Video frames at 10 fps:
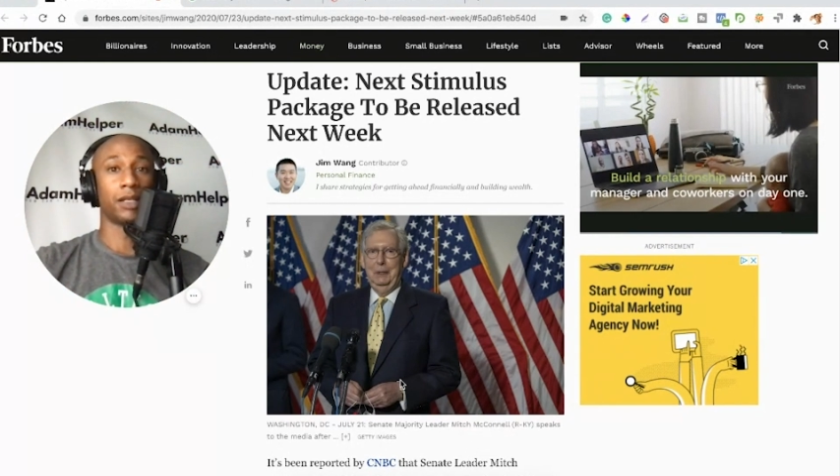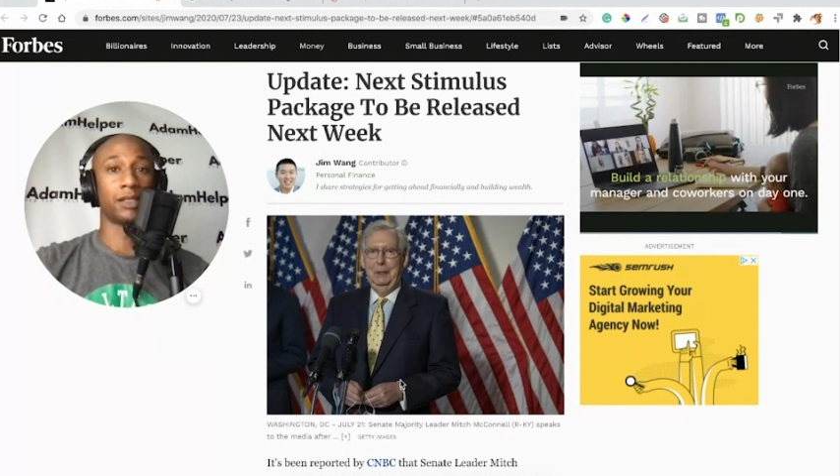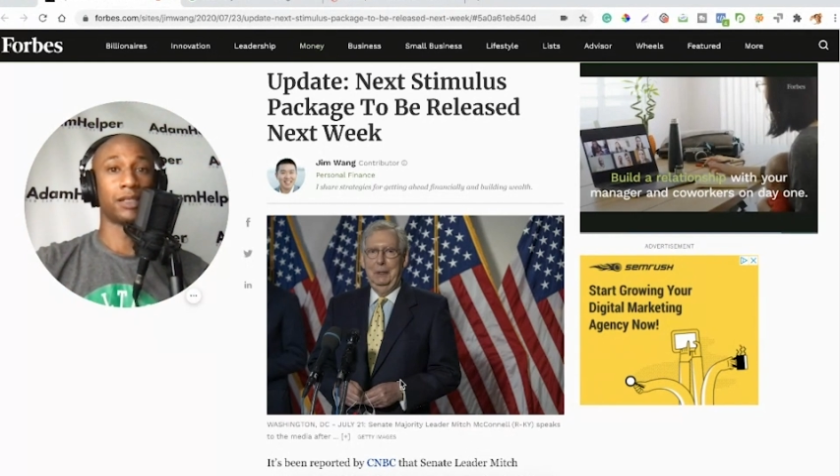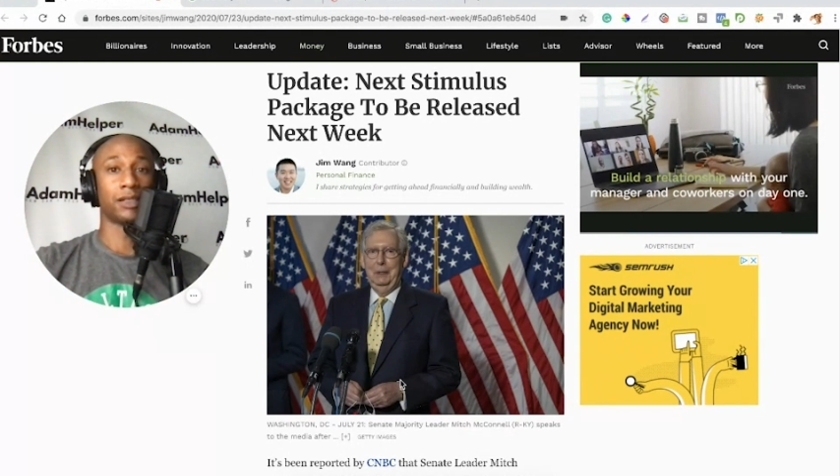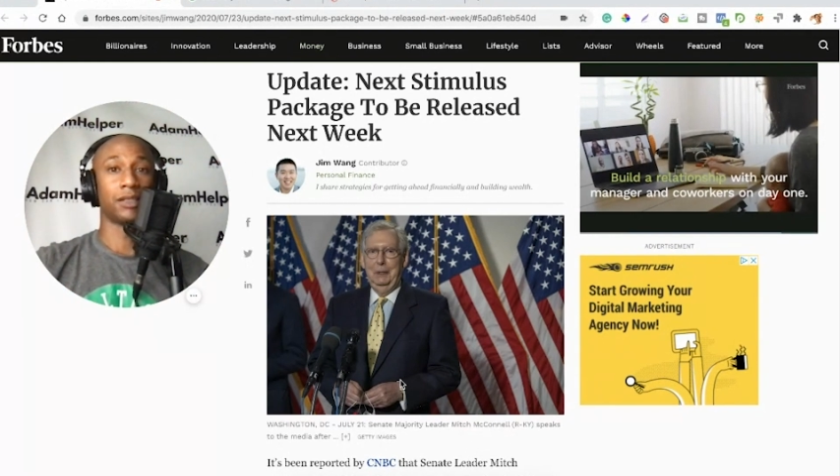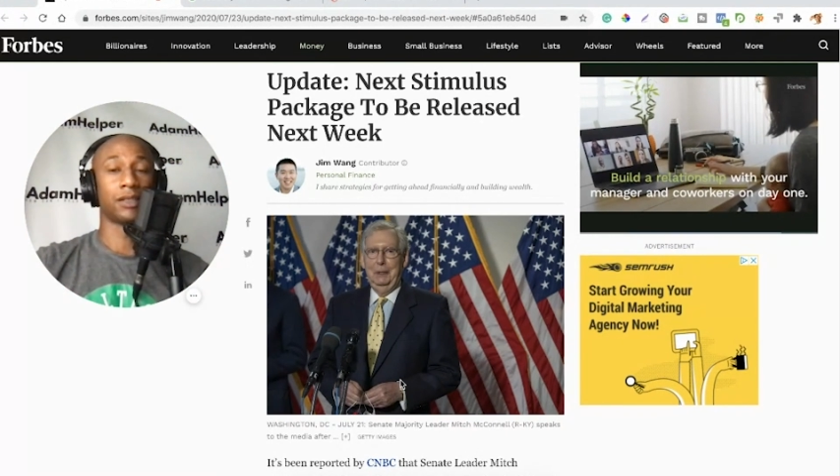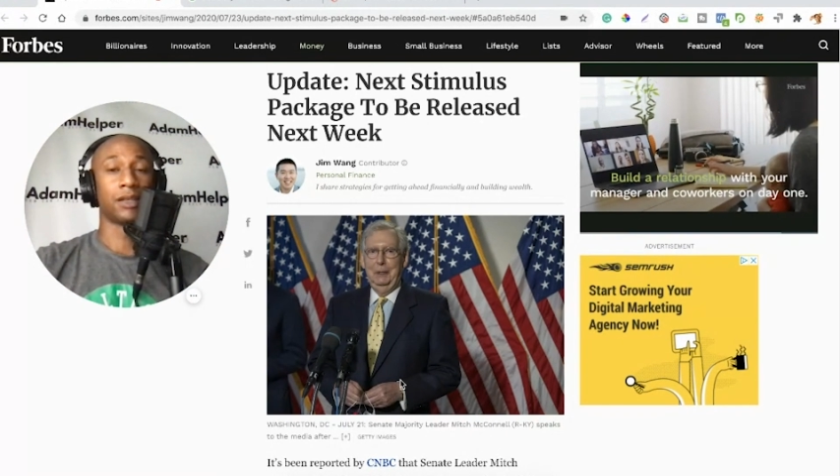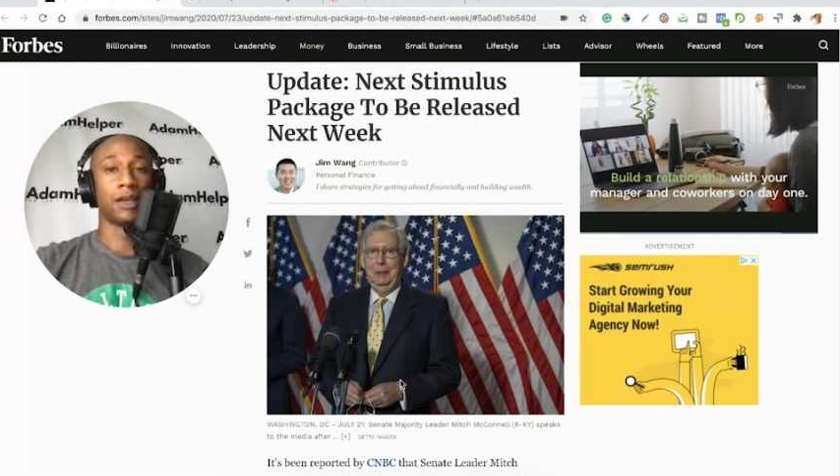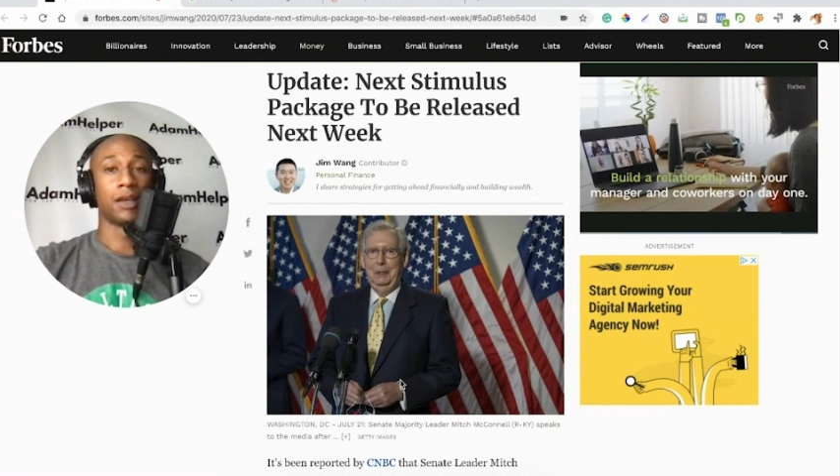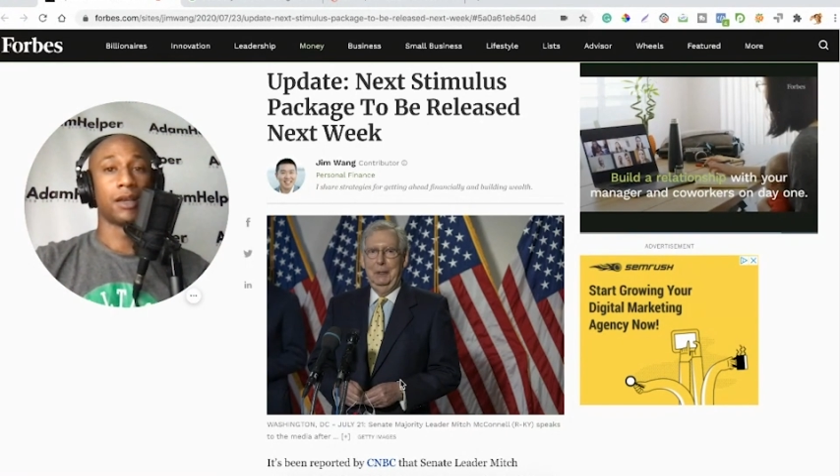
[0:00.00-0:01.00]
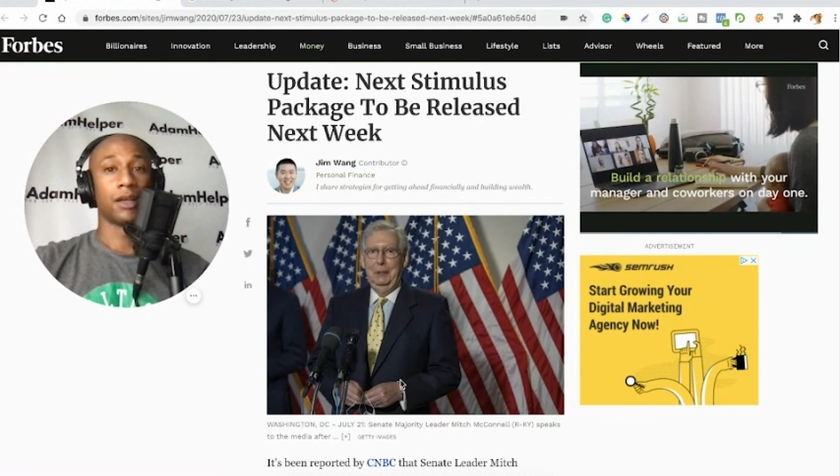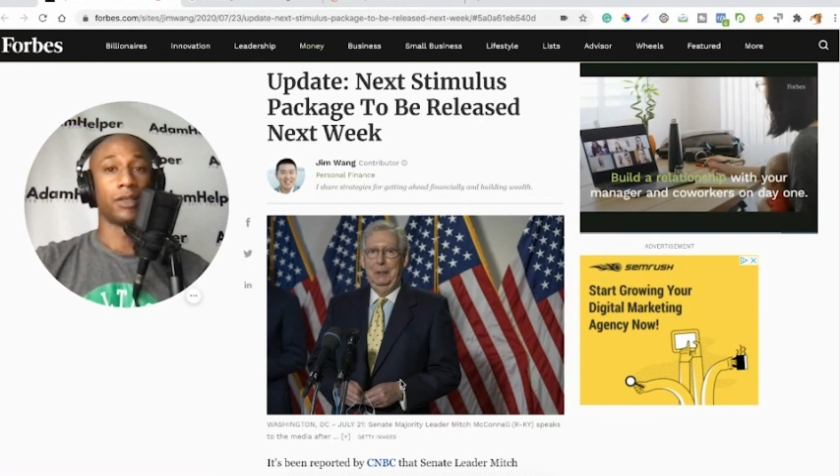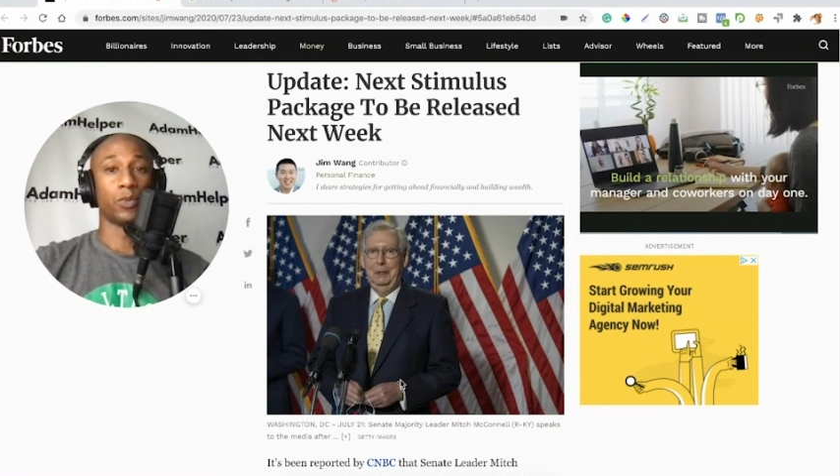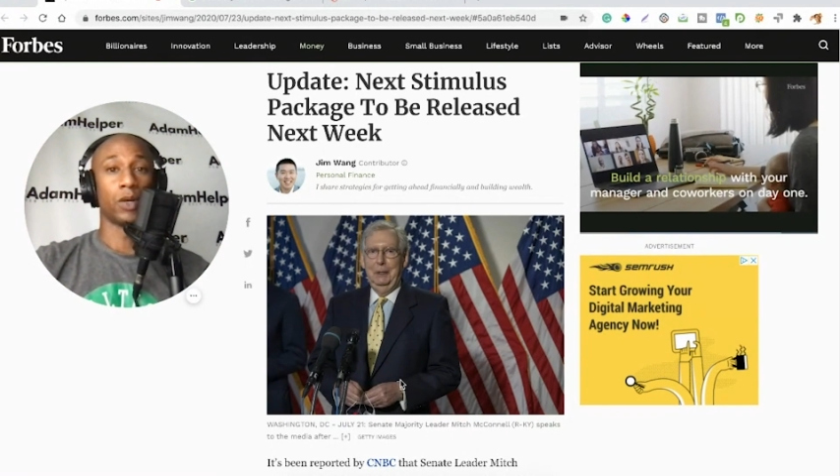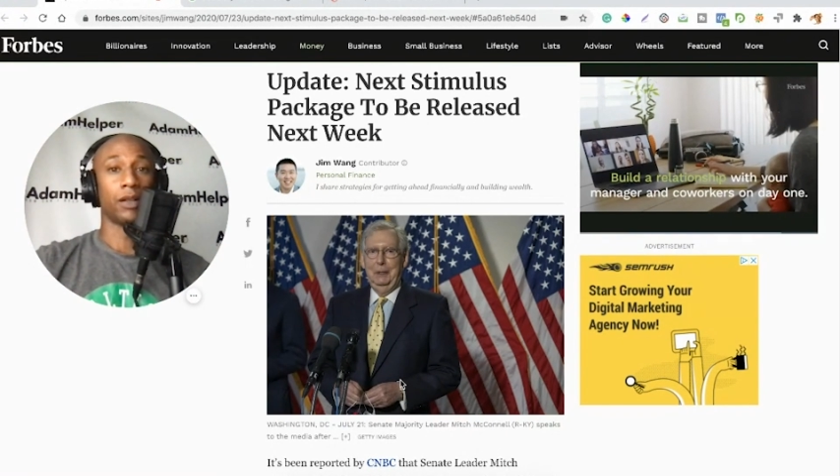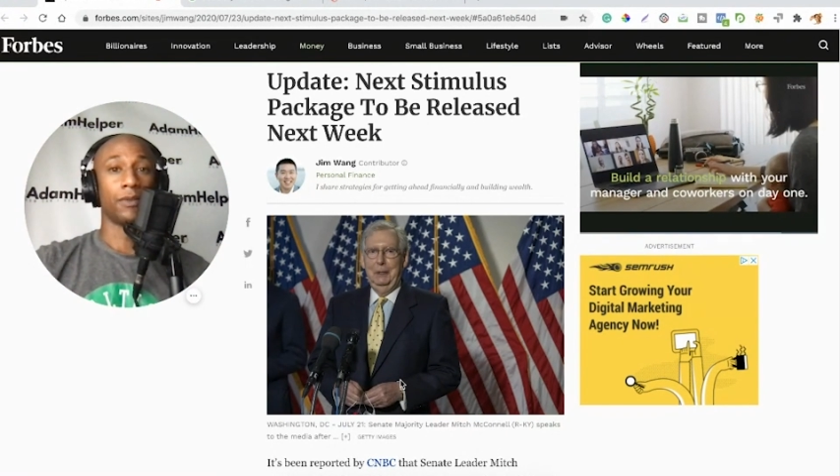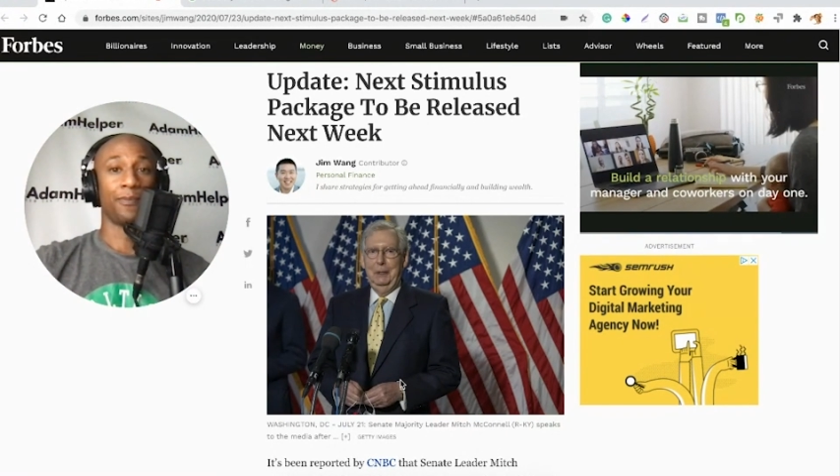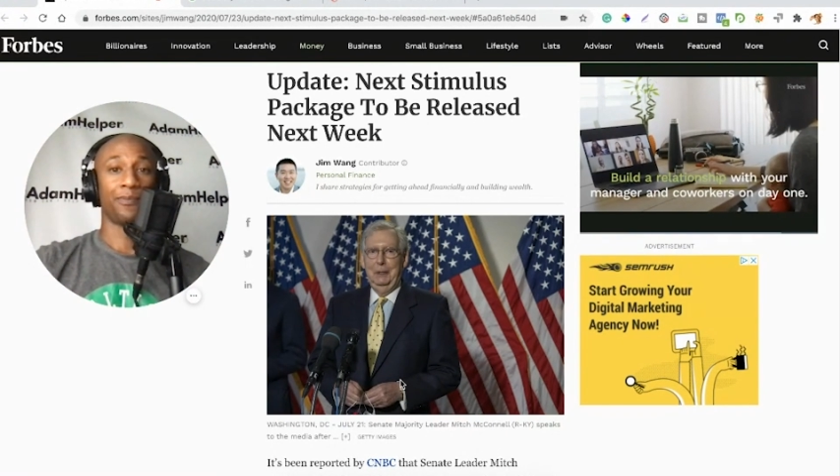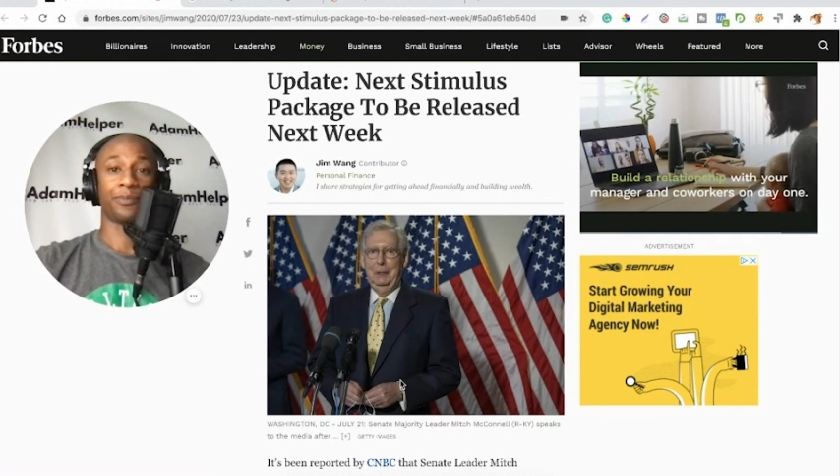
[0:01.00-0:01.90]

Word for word: assistance as well.